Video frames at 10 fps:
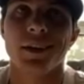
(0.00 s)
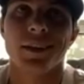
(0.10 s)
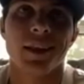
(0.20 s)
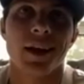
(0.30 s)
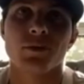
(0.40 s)

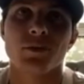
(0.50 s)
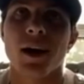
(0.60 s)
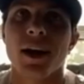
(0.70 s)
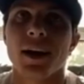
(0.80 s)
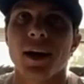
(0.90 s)
that's where
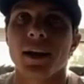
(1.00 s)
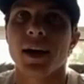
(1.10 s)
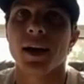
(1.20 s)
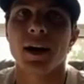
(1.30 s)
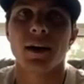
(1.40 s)
I kind of
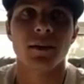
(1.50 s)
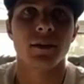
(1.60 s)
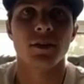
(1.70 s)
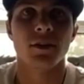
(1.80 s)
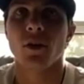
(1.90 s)
got,
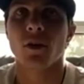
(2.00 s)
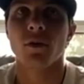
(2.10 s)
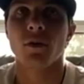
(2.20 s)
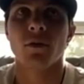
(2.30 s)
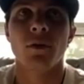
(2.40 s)
you
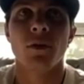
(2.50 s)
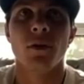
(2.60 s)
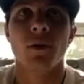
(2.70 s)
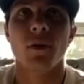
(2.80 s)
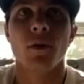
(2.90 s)
know,
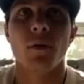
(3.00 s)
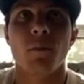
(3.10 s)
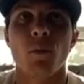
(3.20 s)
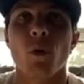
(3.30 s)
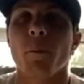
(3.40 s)

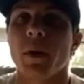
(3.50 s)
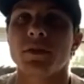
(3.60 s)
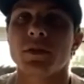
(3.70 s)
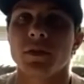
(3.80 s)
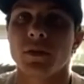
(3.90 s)
more
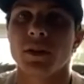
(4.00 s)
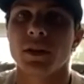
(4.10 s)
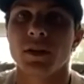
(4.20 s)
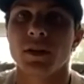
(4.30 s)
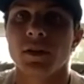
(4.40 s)

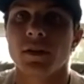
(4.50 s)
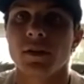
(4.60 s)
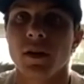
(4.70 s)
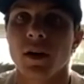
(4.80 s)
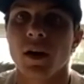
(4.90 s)
mentally
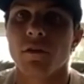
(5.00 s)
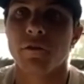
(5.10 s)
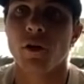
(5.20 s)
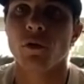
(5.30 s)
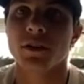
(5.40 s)
uh,
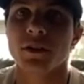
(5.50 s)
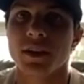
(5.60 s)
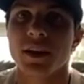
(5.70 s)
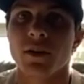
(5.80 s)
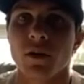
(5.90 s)
focused
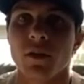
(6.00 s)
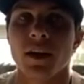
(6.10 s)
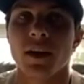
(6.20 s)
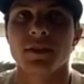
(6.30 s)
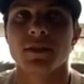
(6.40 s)
in on
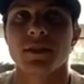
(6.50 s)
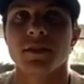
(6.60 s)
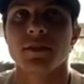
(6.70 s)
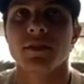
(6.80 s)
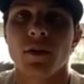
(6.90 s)
things
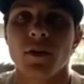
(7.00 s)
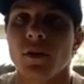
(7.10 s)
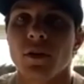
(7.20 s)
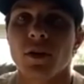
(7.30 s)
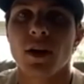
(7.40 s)
is,
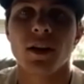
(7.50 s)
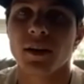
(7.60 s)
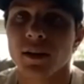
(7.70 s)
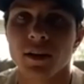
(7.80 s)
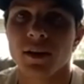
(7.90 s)
at the
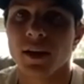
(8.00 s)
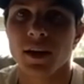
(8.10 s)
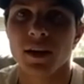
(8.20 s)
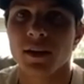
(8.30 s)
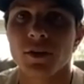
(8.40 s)
end of the
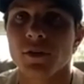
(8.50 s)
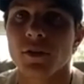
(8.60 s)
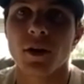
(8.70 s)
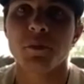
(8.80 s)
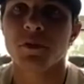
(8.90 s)
day, your
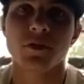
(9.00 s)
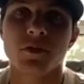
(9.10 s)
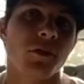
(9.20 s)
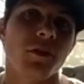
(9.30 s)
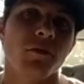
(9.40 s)
numbers
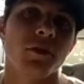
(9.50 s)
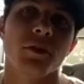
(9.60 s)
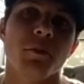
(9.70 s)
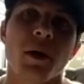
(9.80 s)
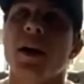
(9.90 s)
only
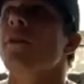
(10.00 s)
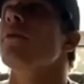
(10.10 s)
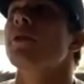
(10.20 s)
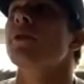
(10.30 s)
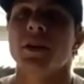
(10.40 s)
really matter
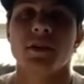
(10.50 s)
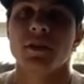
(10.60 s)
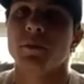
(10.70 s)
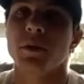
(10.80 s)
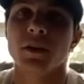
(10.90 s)
when you get to
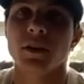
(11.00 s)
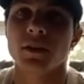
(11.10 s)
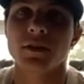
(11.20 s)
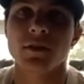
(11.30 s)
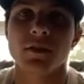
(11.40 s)
the big
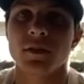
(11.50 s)
leagues.